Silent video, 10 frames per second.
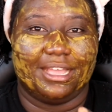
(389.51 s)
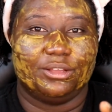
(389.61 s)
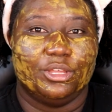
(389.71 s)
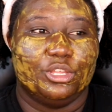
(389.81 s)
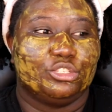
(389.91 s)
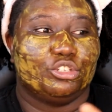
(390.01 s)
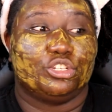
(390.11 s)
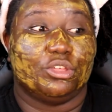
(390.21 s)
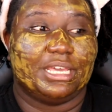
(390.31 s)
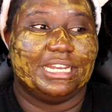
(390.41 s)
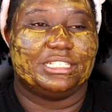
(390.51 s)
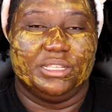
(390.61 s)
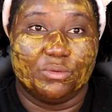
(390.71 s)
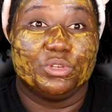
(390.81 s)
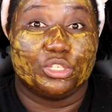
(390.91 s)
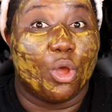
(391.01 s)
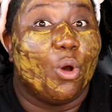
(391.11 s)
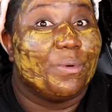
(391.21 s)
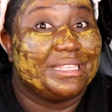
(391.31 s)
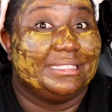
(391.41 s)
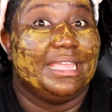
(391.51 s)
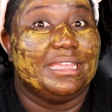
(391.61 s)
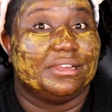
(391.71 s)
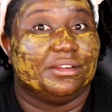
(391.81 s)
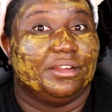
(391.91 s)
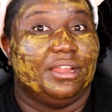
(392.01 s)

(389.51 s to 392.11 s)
to show that it was always there.